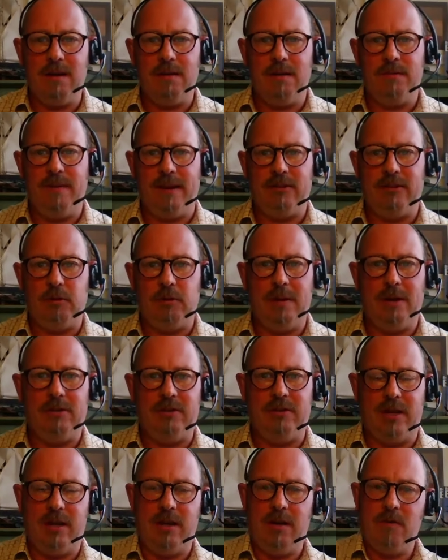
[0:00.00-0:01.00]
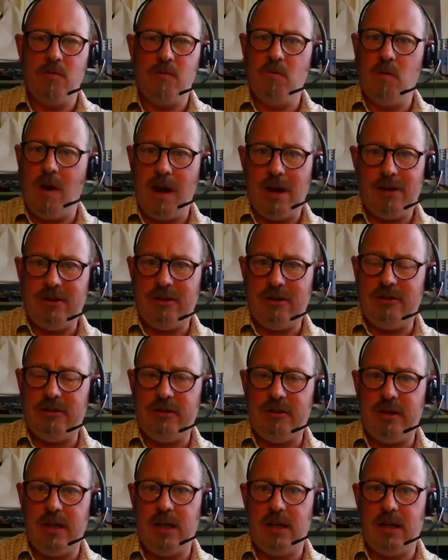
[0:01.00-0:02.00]
of flexibility right
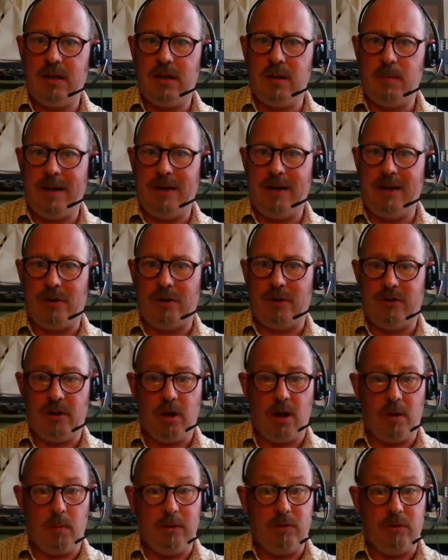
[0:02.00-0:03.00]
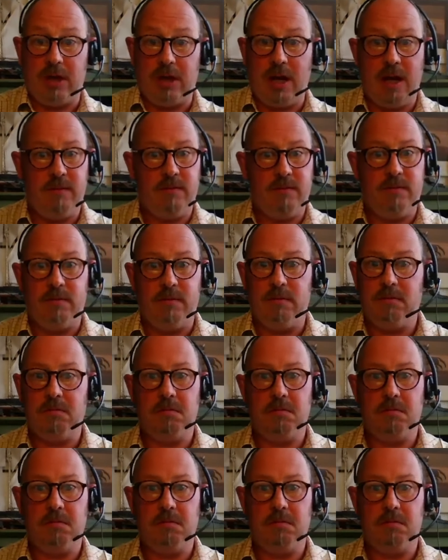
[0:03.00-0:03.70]
into the, the B twenty-nine, which gave,